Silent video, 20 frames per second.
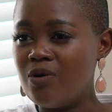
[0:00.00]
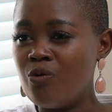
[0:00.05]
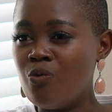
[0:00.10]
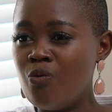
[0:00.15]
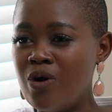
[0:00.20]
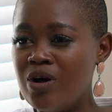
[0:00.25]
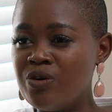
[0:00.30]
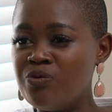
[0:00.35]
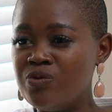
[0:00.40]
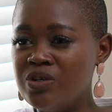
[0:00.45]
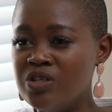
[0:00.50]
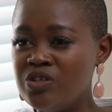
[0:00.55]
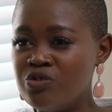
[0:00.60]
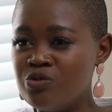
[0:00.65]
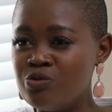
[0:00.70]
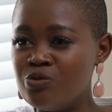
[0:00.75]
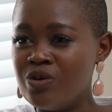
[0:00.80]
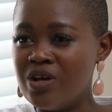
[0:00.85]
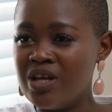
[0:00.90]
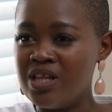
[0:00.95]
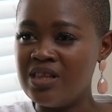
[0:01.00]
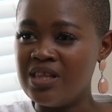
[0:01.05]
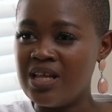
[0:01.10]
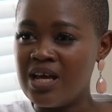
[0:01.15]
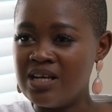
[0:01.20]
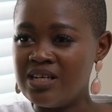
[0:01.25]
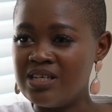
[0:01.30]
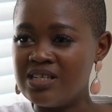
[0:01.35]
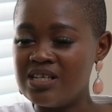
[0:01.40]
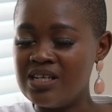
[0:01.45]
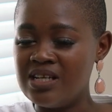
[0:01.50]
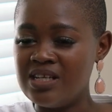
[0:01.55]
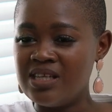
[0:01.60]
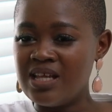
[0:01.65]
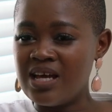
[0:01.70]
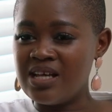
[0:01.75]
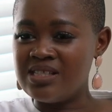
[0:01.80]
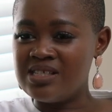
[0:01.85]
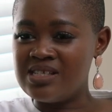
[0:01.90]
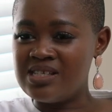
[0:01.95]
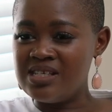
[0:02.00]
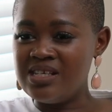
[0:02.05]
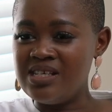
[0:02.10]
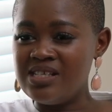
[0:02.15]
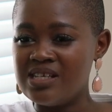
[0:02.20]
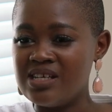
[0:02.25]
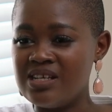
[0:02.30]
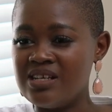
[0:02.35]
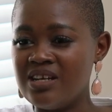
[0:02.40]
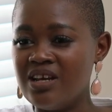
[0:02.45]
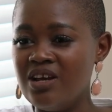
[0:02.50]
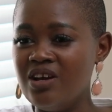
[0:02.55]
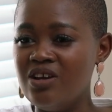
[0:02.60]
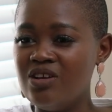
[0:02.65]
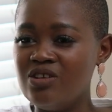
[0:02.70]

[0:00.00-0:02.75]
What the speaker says: what we do in that season